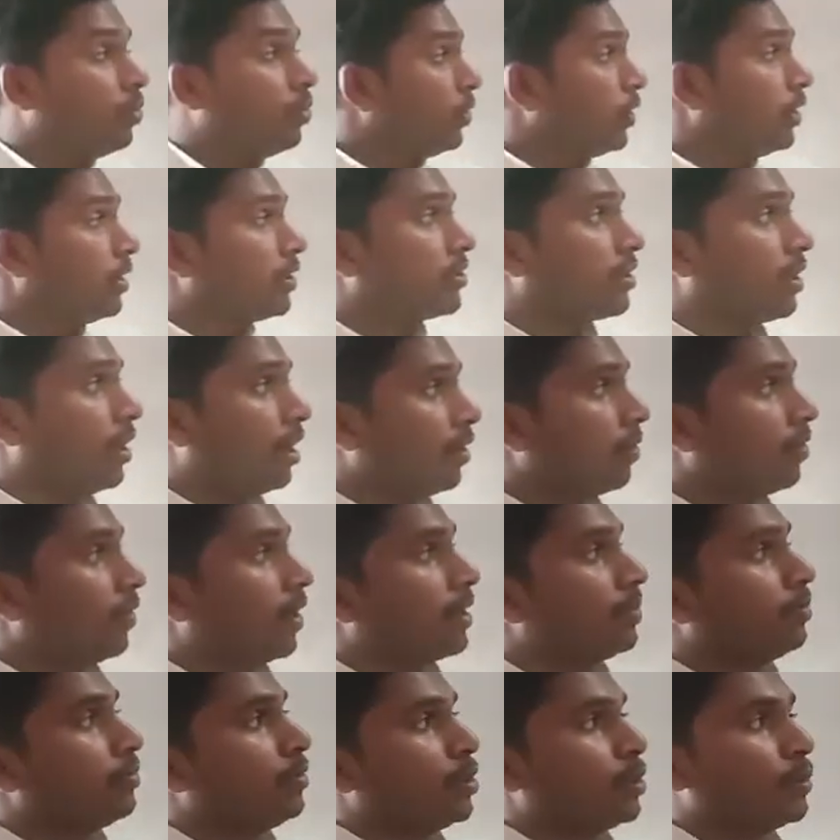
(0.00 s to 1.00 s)
we solve
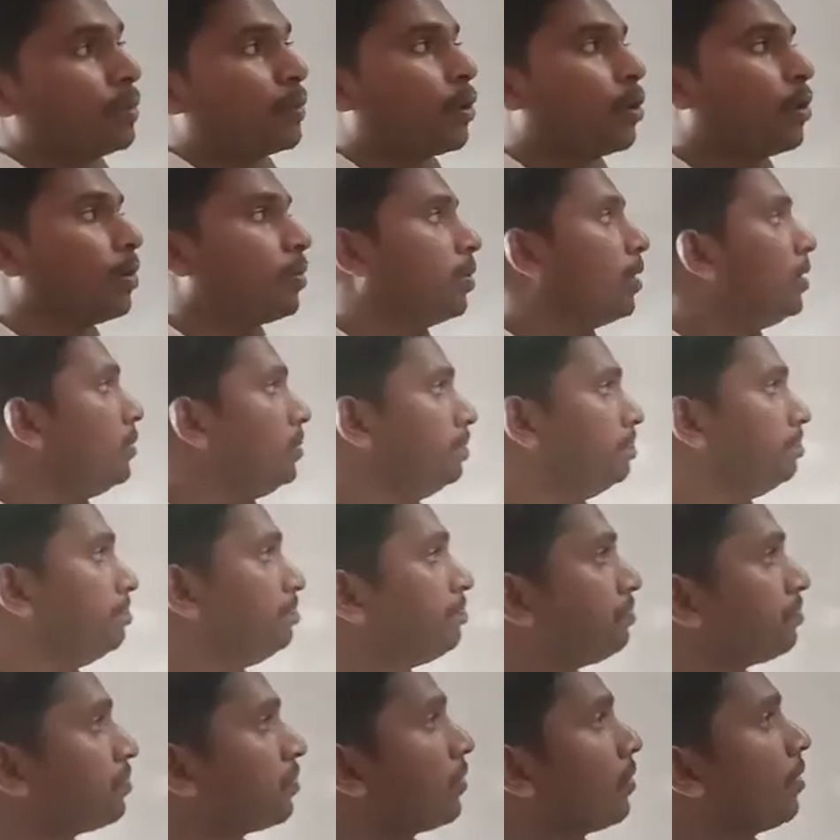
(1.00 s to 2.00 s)
one more problem.
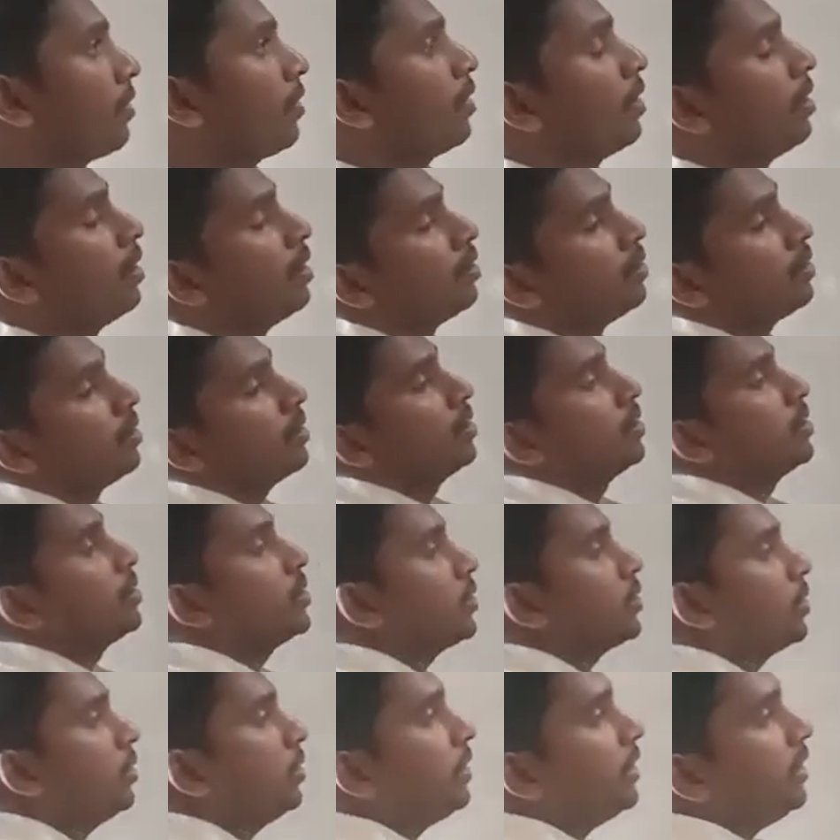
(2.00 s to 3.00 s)

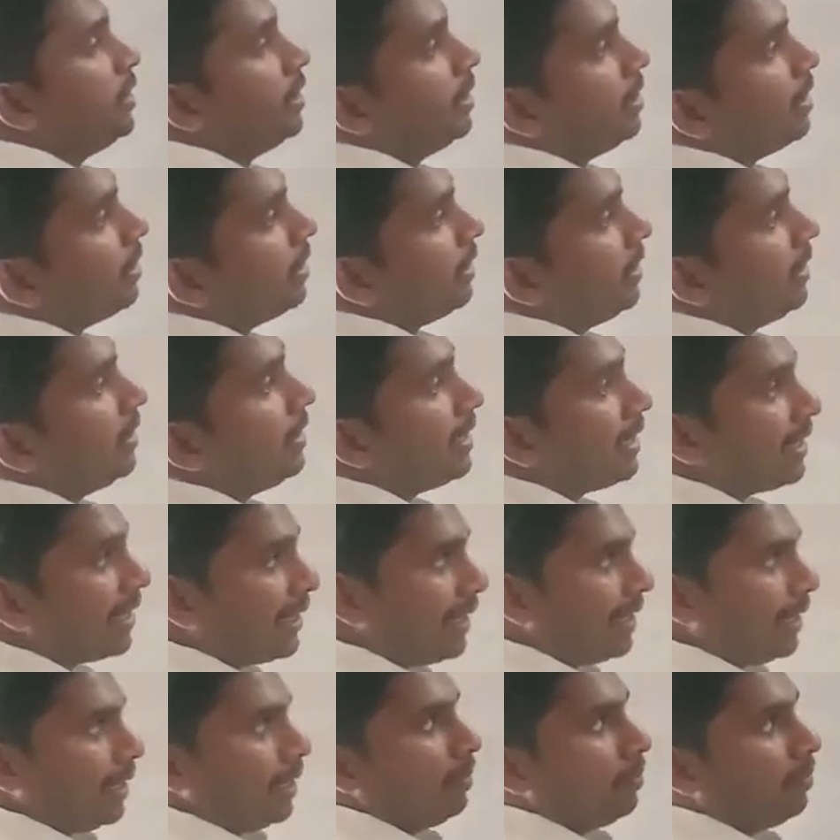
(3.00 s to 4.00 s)
So here in a
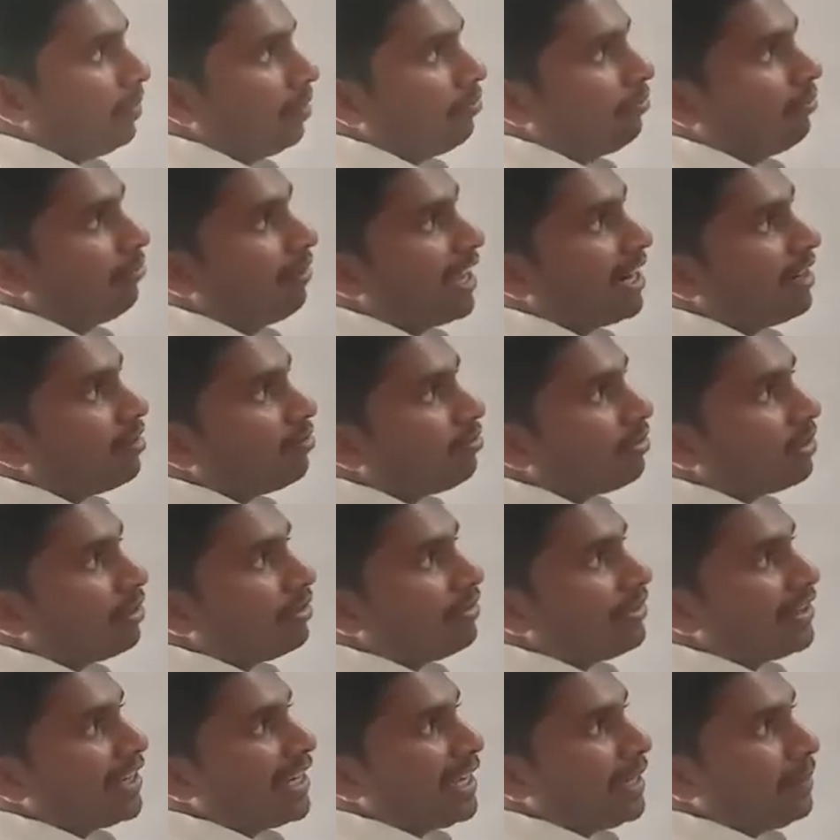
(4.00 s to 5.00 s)
game
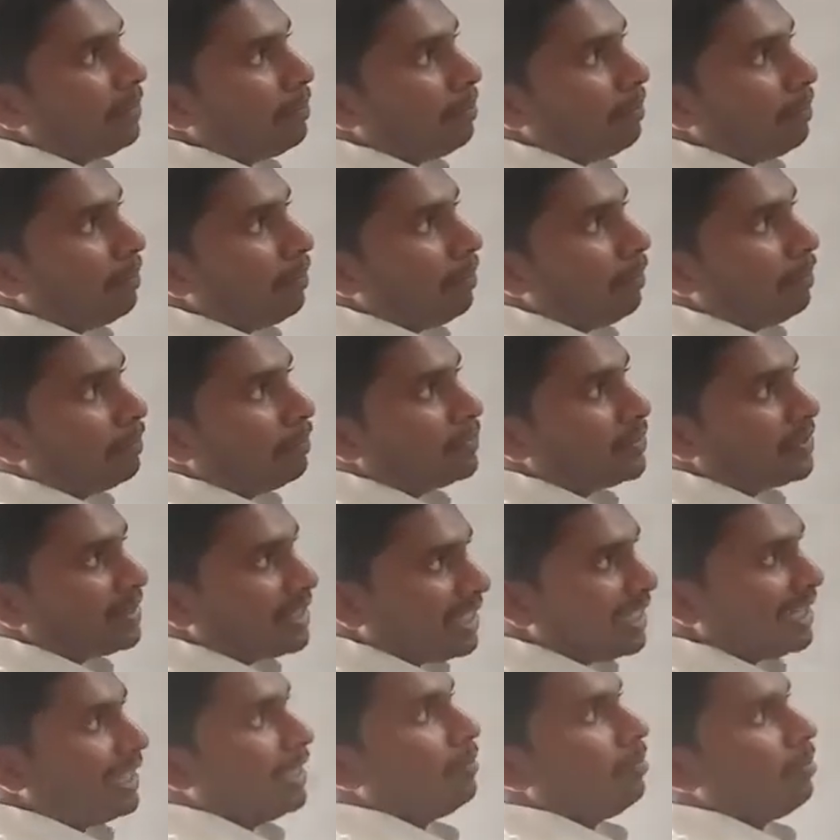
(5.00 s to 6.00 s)

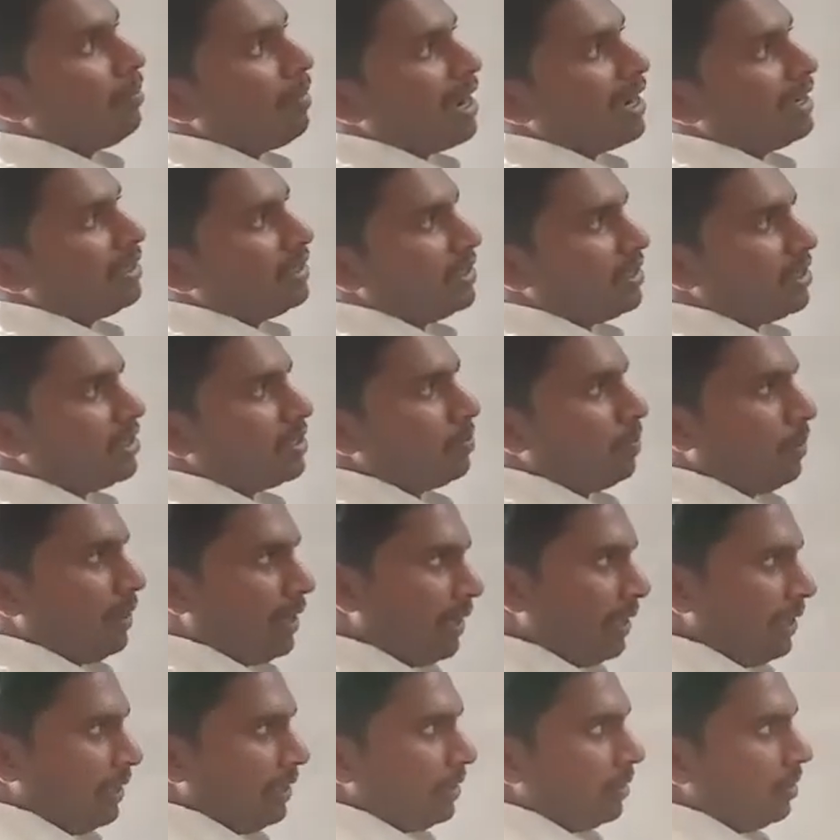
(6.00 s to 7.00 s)
153 matches
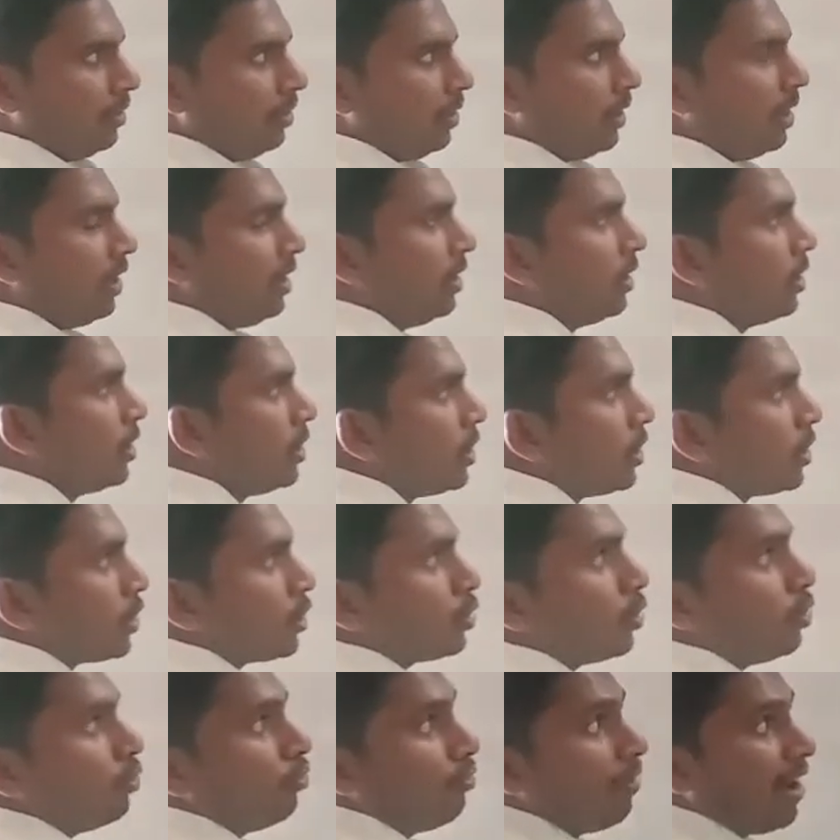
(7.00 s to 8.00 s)
played. Okay,
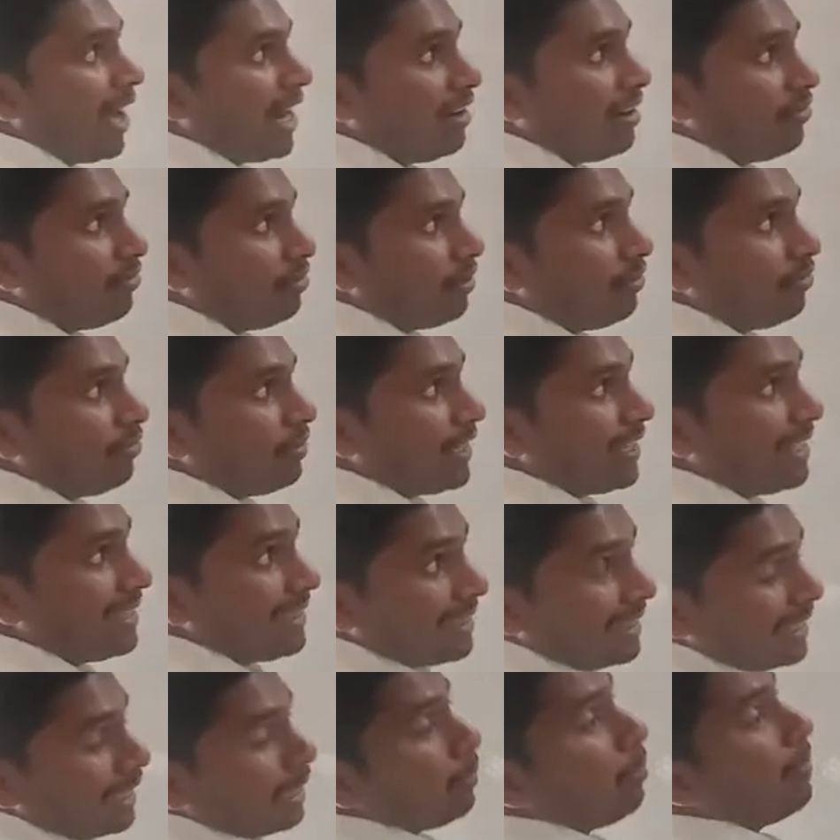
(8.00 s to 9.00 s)
so
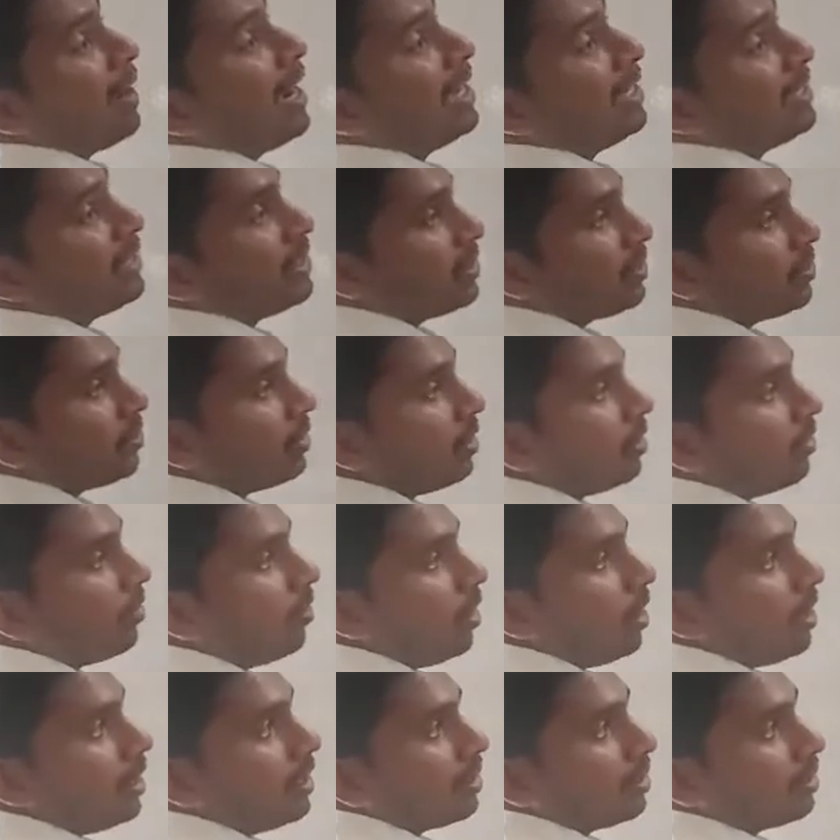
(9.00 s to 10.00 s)
153 matches are
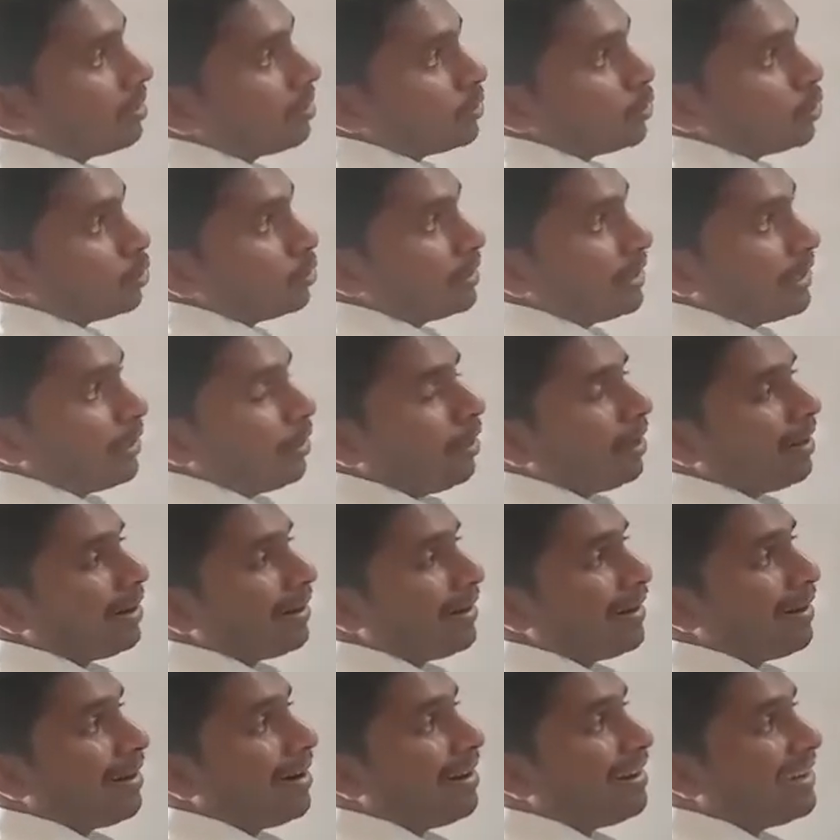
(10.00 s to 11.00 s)
what? So they are
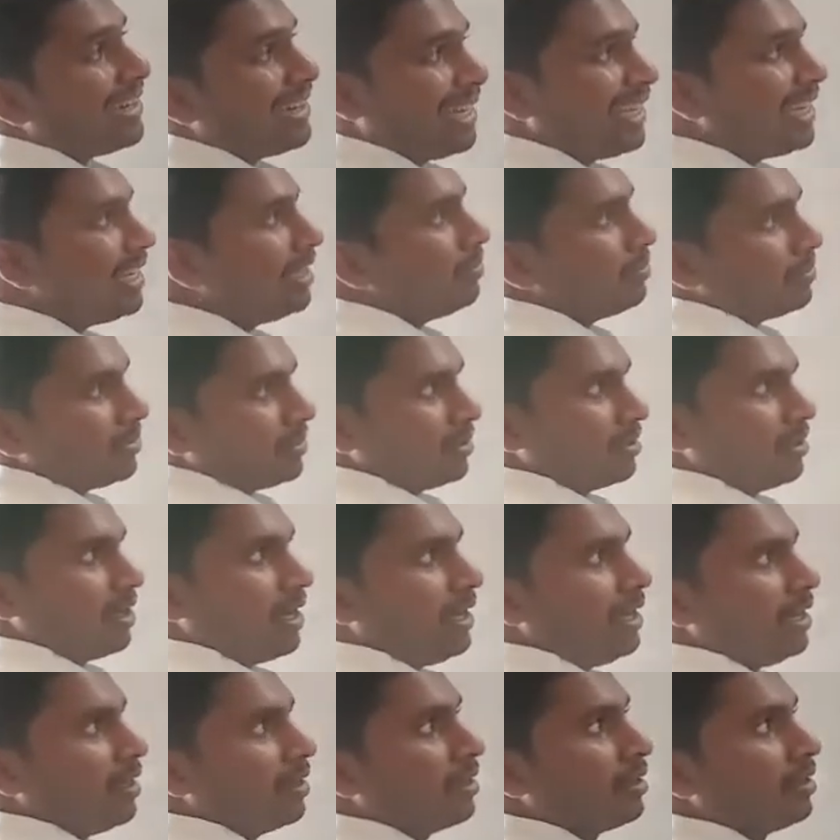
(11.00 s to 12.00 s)
not teams,
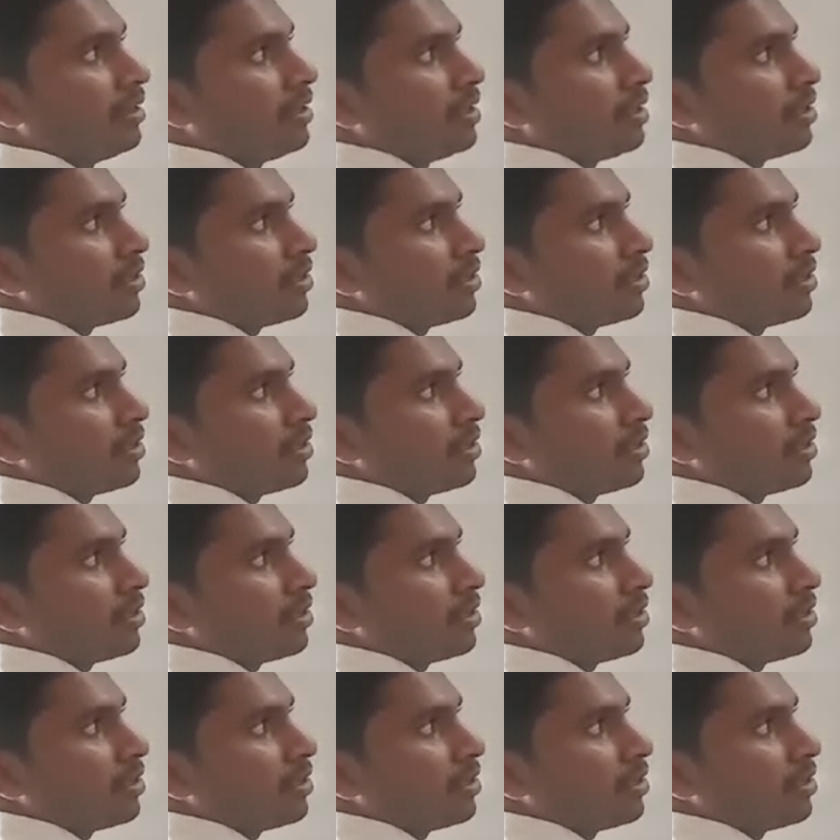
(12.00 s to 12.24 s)
right?